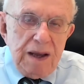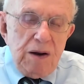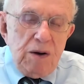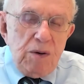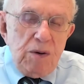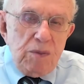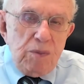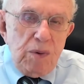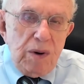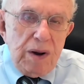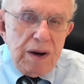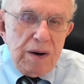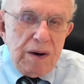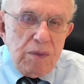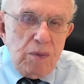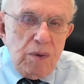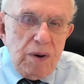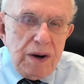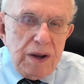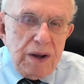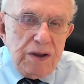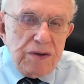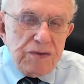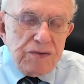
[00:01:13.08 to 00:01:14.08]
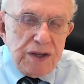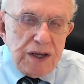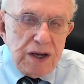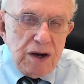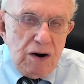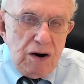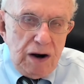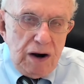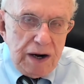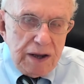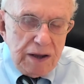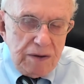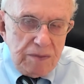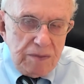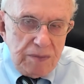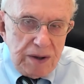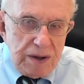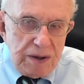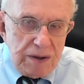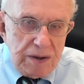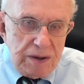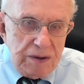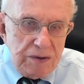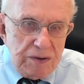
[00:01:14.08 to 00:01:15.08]
What is the
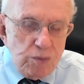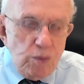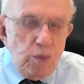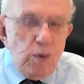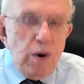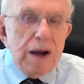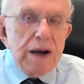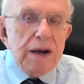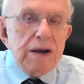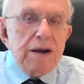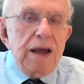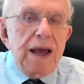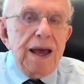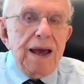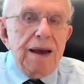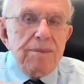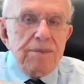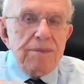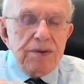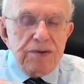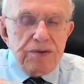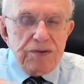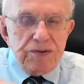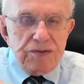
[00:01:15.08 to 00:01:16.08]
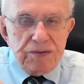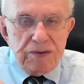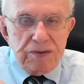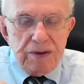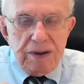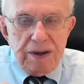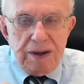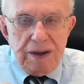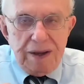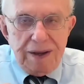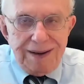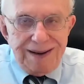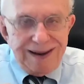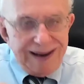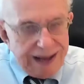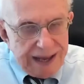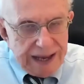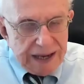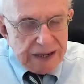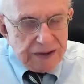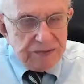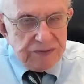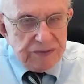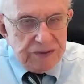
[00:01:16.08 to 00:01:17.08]
argument is what happens
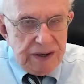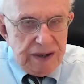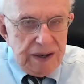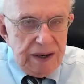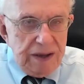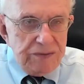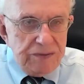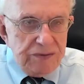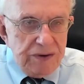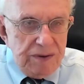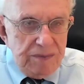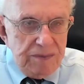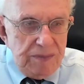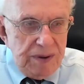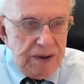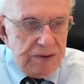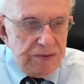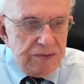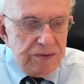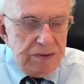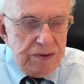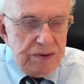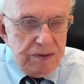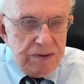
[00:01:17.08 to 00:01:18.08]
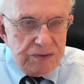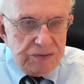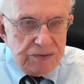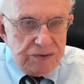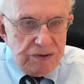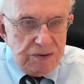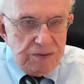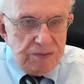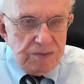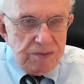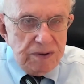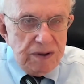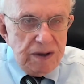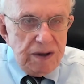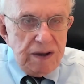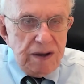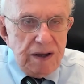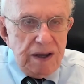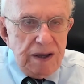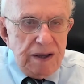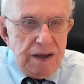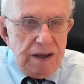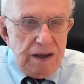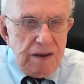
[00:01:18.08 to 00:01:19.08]
next. And as I mentioned, there are still
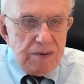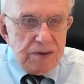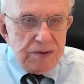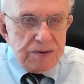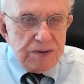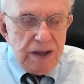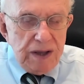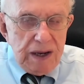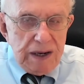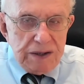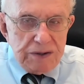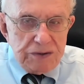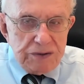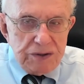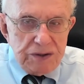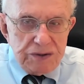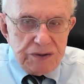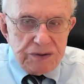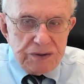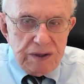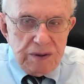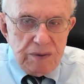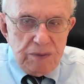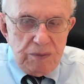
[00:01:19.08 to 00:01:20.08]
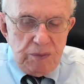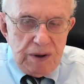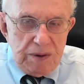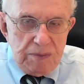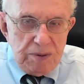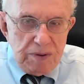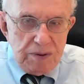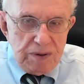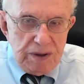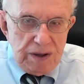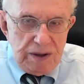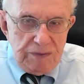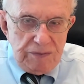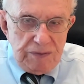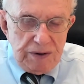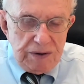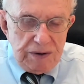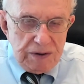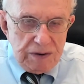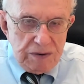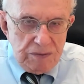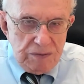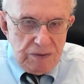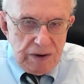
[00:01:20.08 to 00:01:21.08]
hematologists that we believe
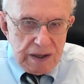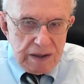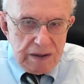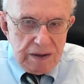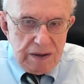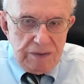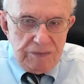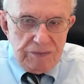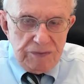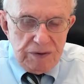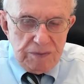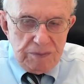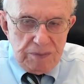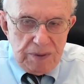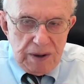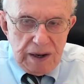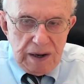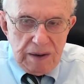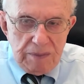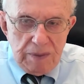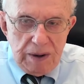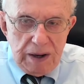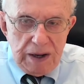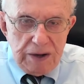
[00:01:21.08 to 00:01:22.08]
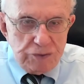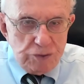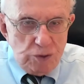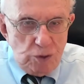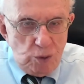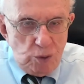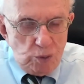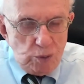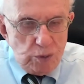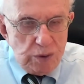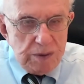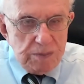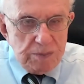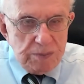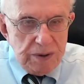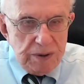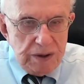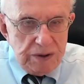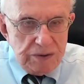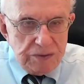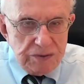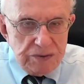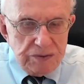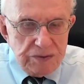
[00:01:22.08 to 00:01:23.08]
incorrectly phlebotomize only
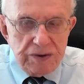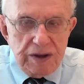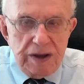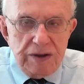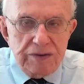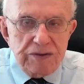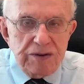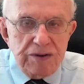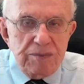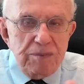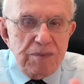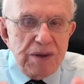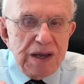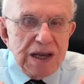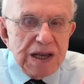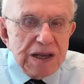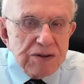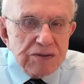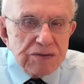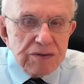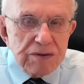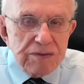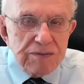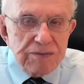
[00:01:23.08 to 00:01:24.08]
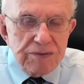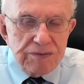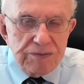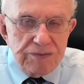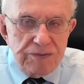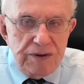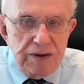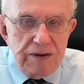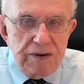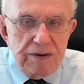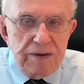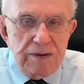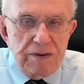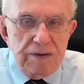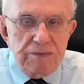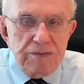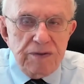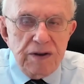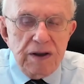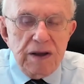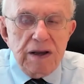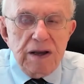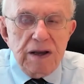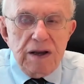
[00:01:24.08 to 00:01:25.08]
patients as a means of definitive